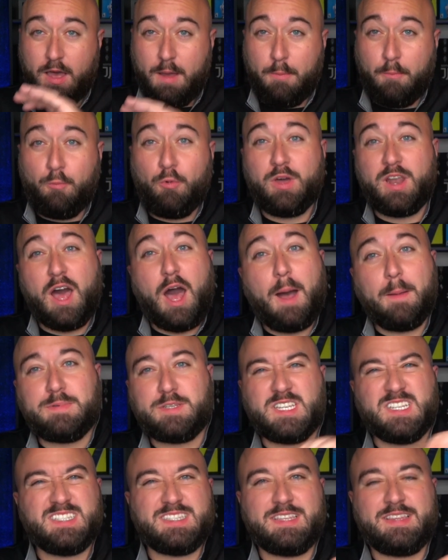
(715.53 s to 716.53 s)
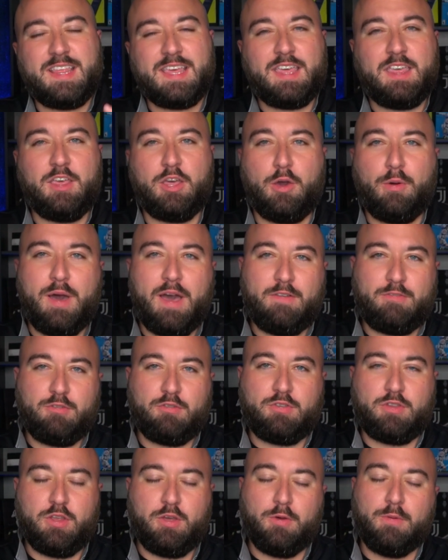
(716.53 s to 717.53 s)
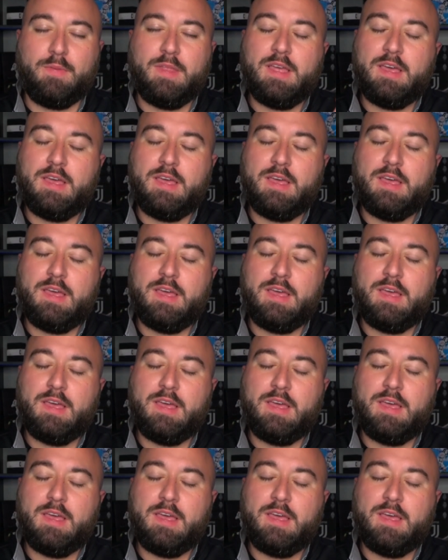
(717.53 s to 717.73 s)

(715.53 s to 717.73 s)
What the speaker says: what options that they can go after too.